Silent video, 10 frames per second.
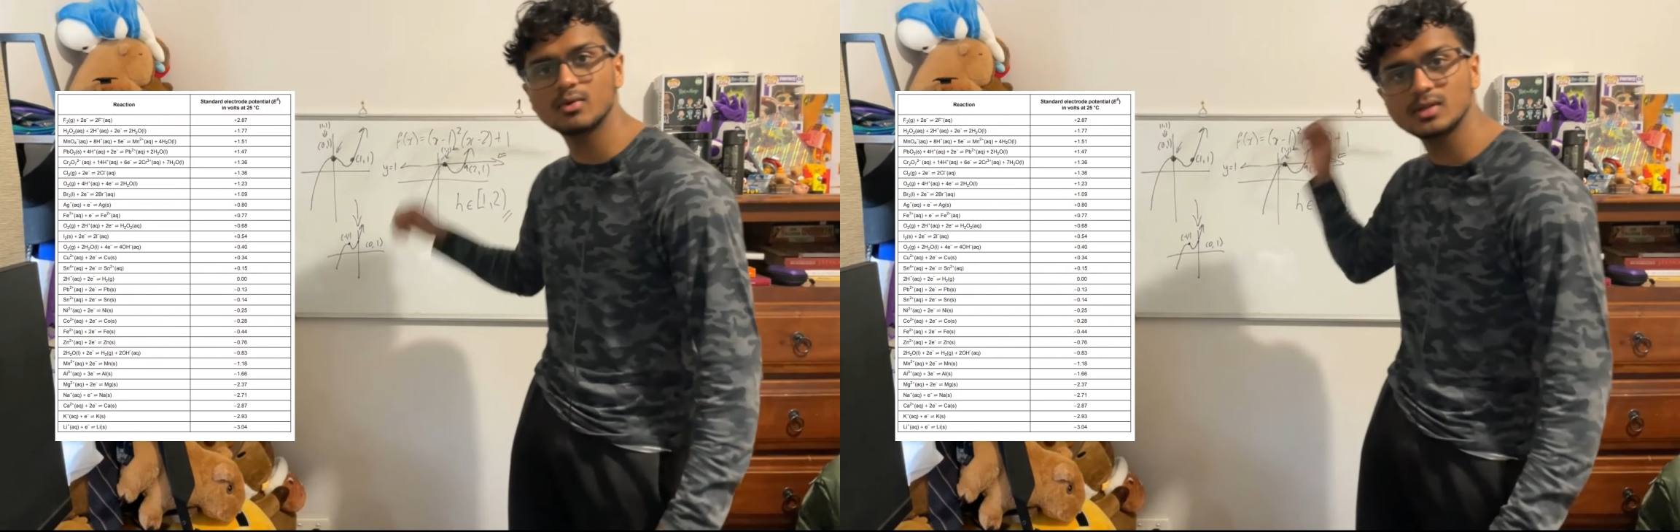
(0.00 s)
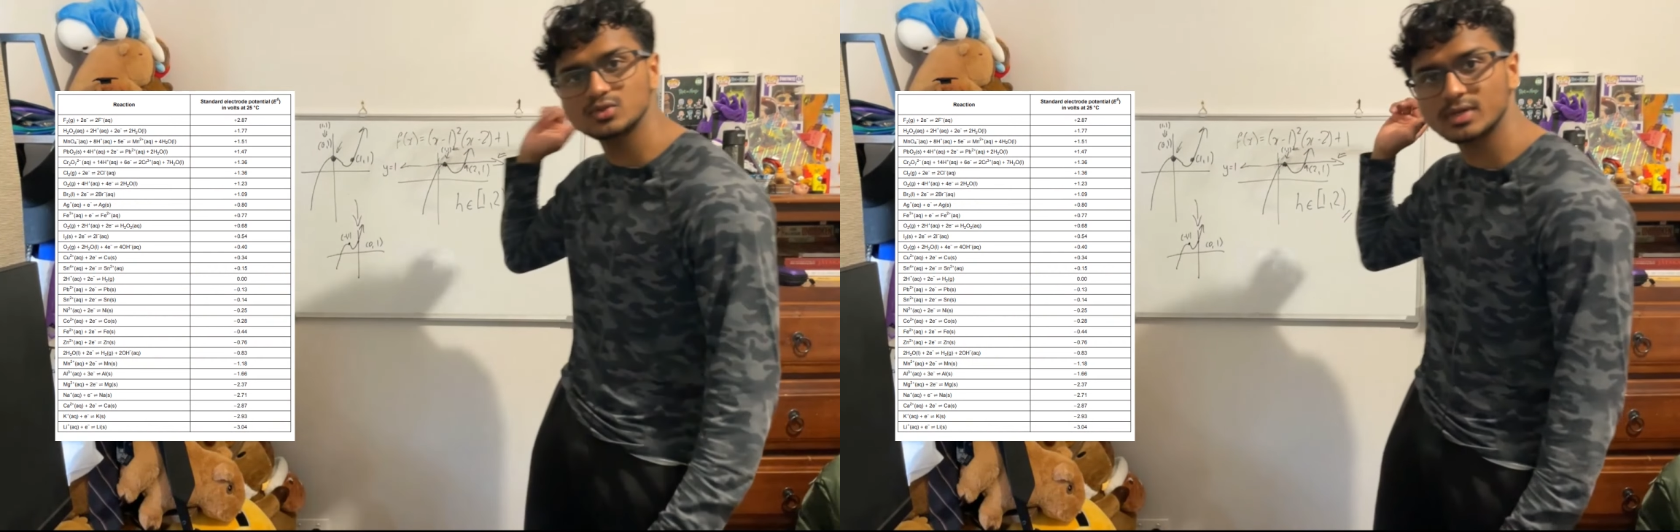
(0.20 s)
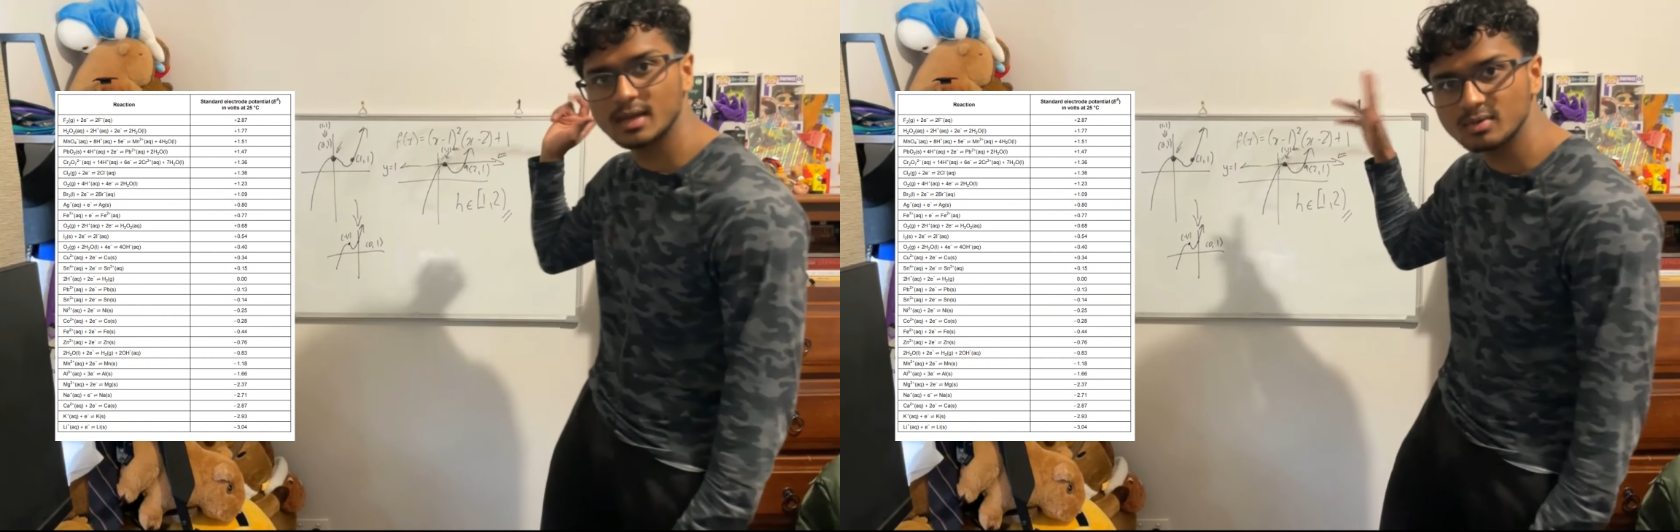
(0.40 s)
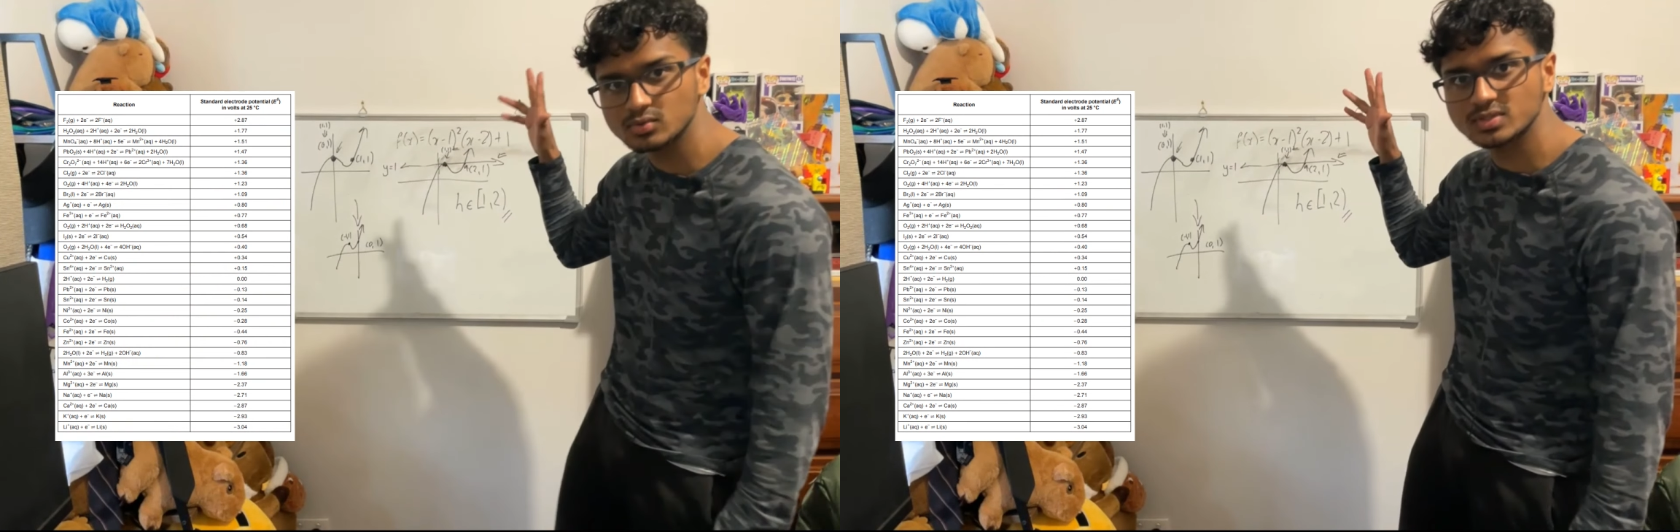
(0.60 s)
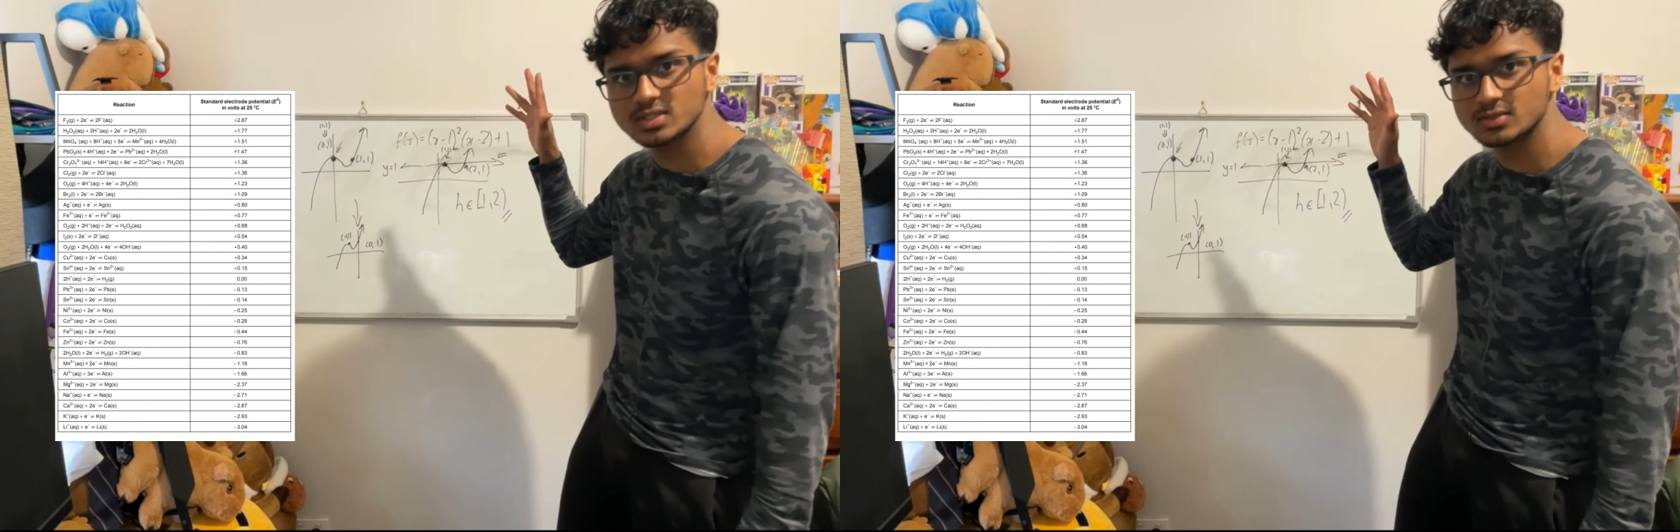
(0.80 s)

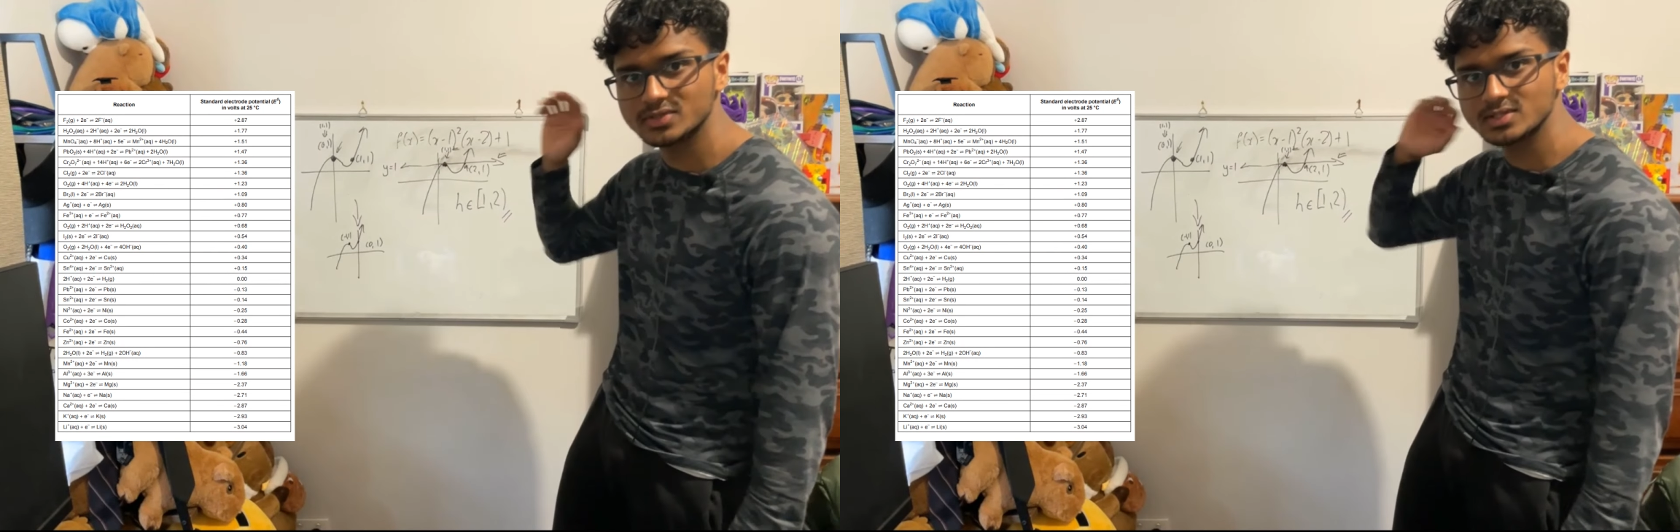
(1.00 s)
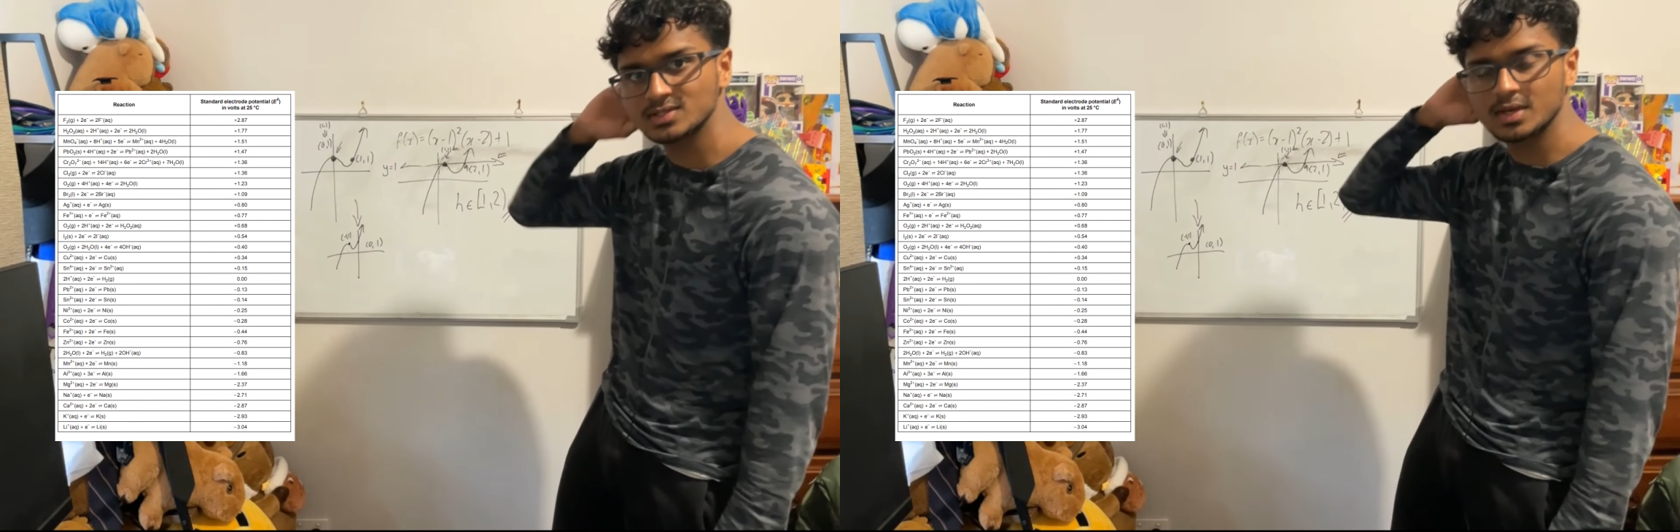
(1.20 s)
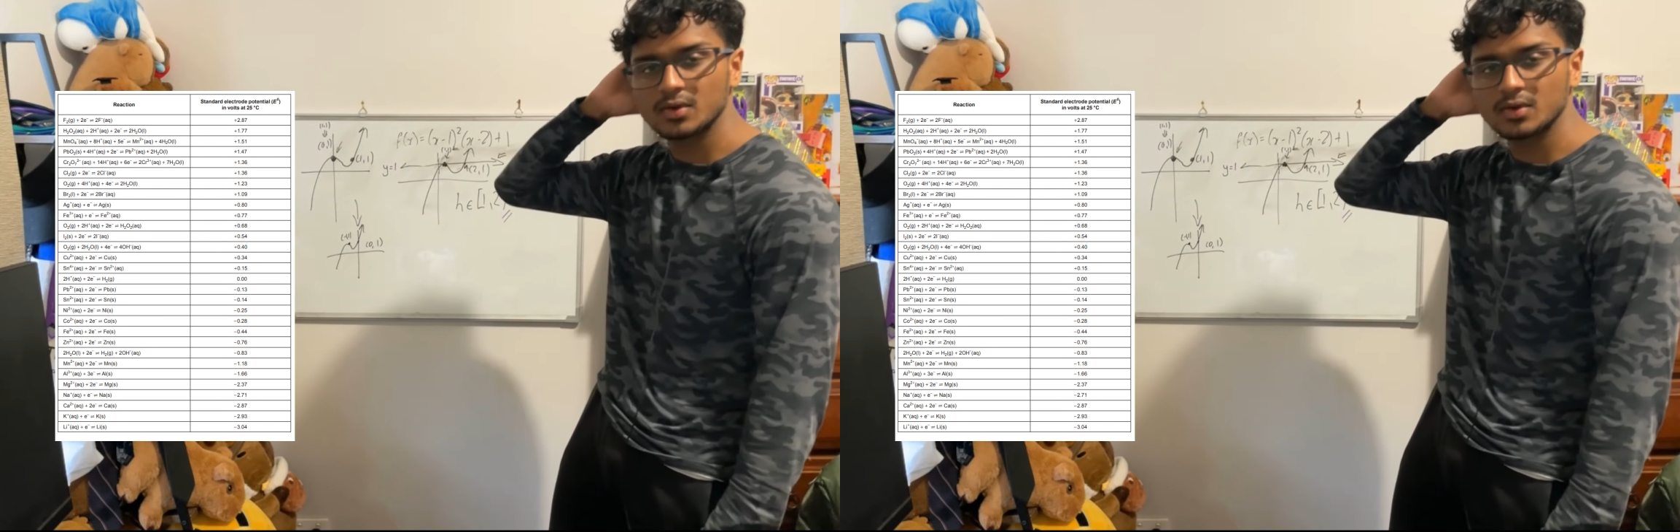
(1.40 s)
electrochemical series,